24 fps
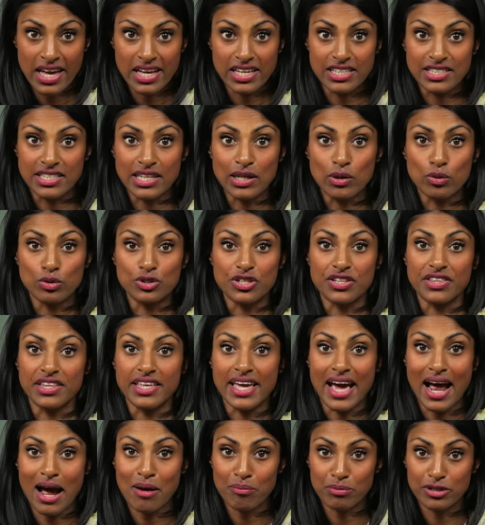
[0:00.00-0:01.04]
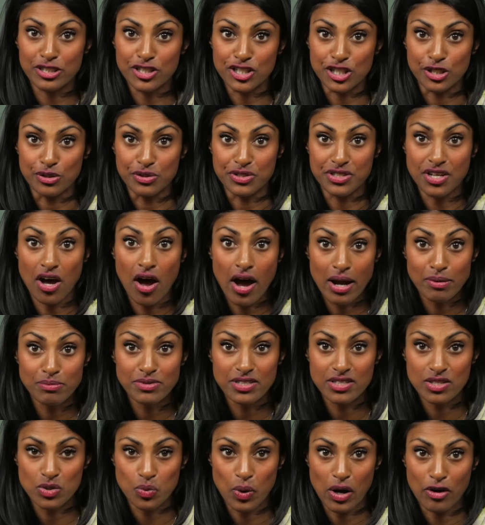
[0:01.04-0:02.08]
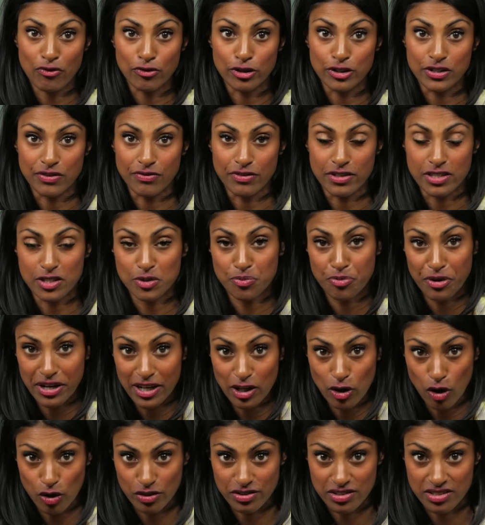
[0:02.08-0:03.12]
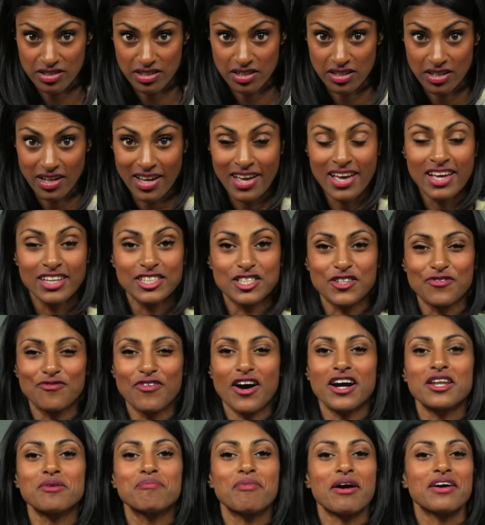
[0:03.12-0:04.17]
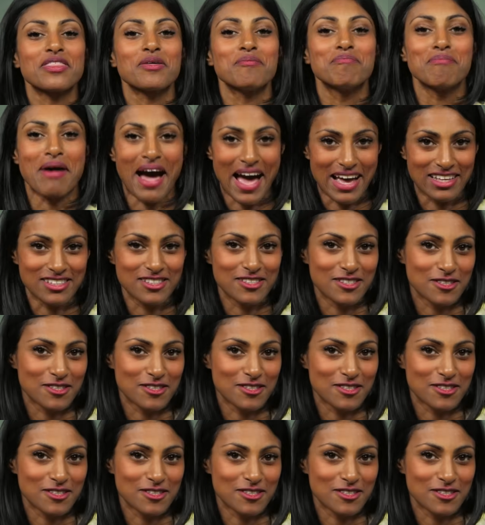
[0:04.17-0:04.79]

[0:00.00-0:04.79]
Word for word: is equal to the amplitude times the square root of the spring constant divided by the mass.